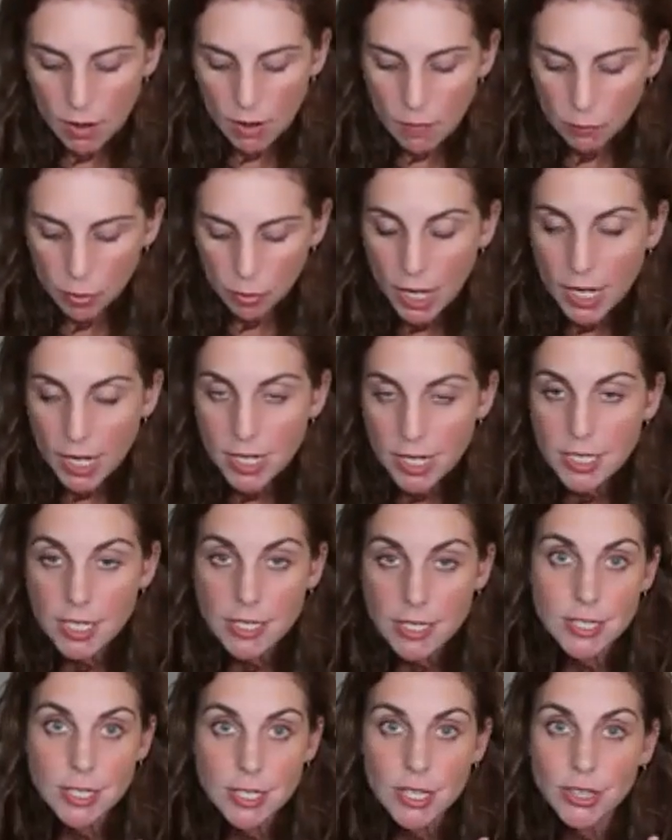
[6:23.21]
Plexus
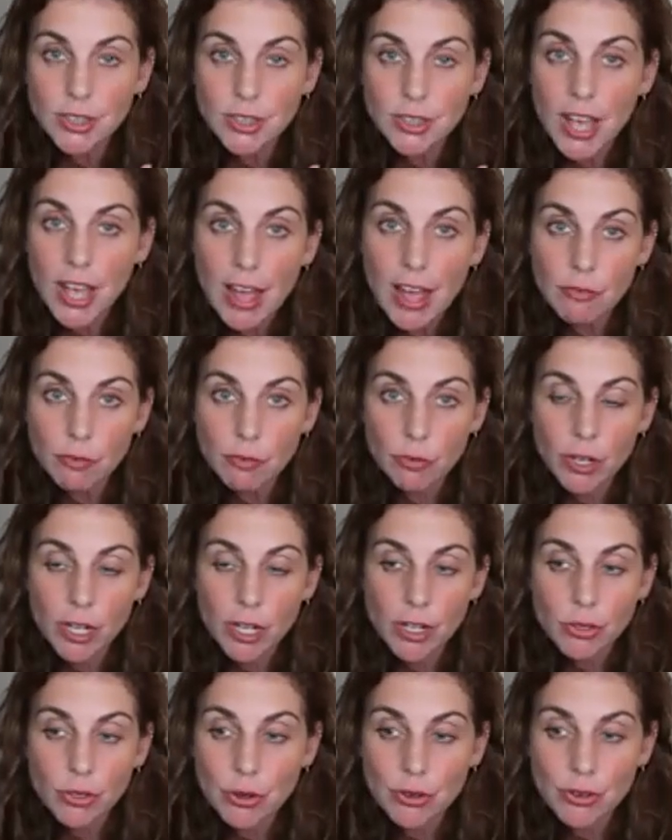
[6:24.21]
is a
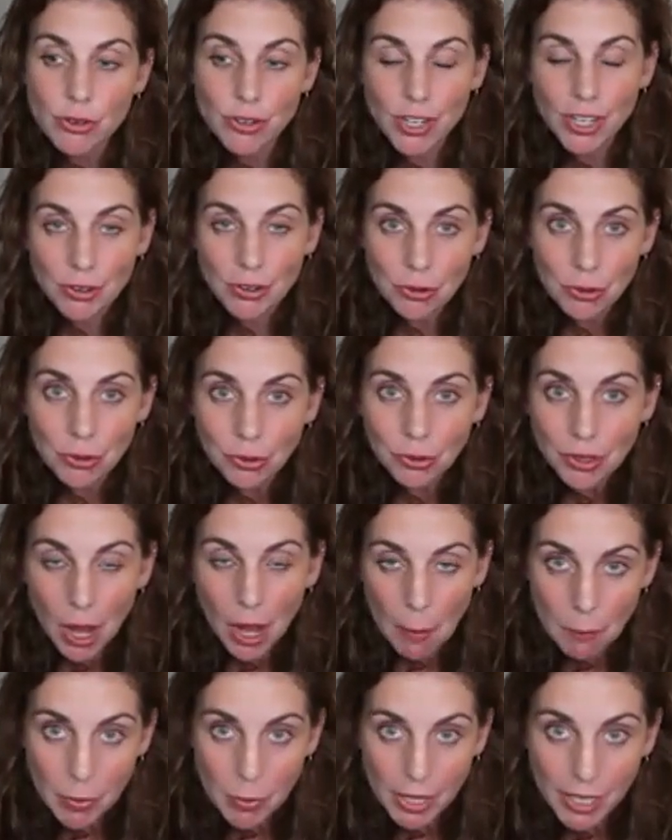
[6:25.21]
debt-free 13-year-old
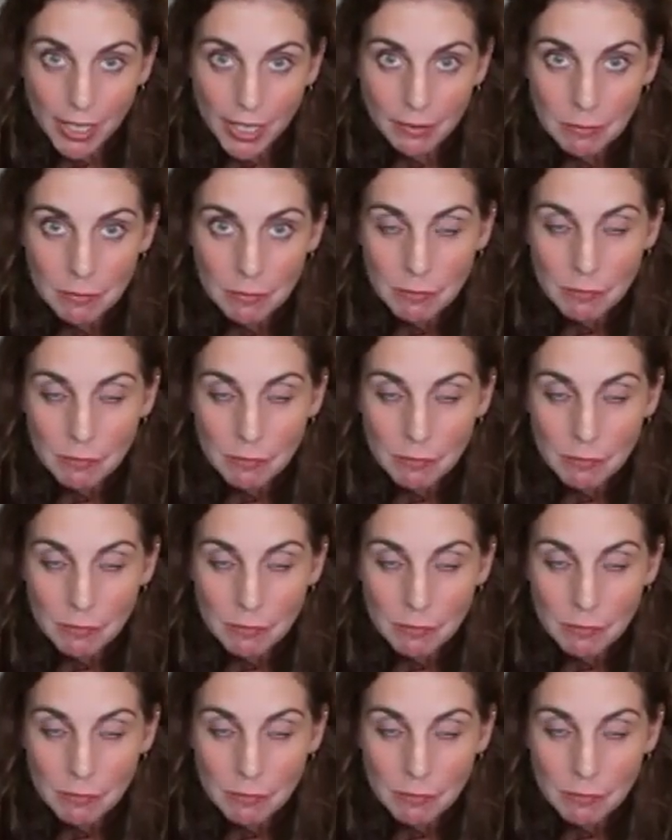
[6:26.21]
company.